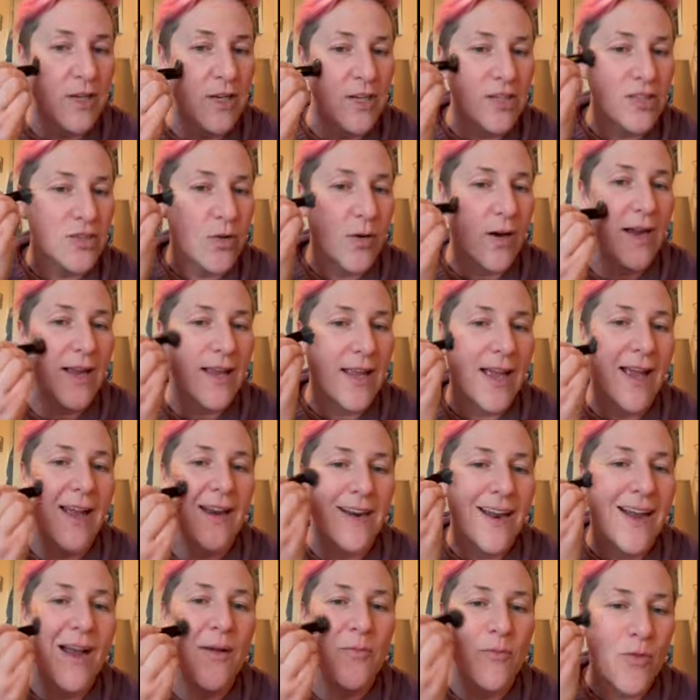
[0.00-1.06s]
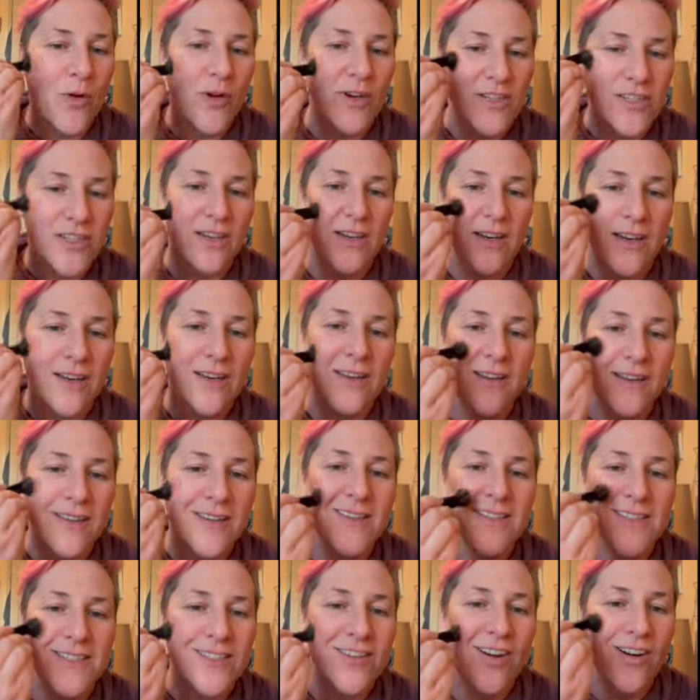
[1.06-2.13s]
So again, I'm going to
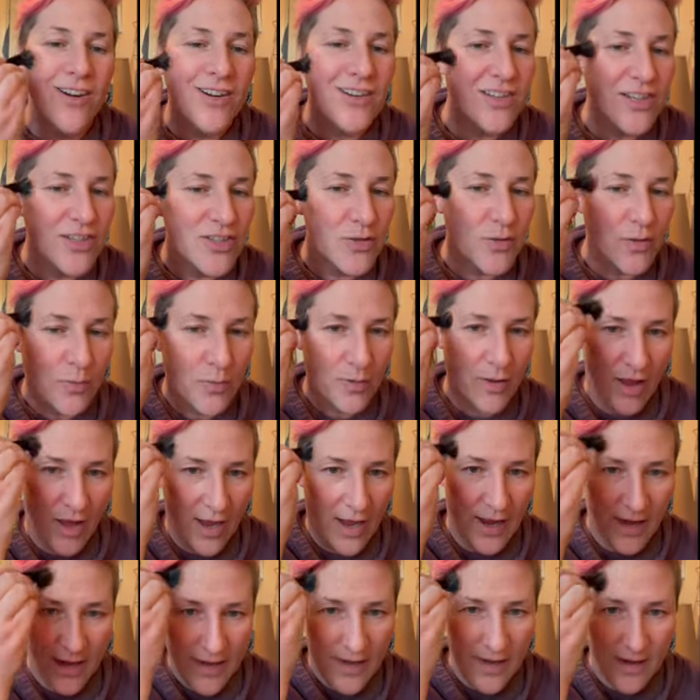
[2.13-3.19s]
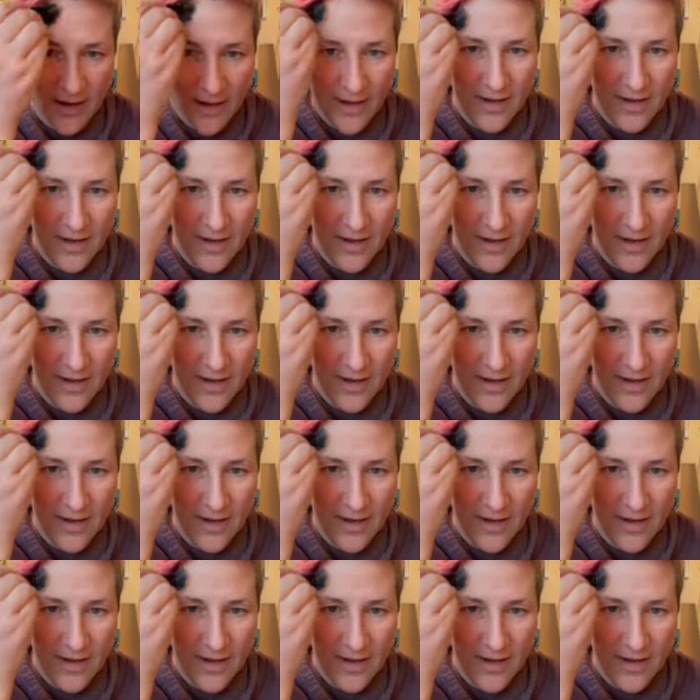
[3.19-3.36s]
start to apply,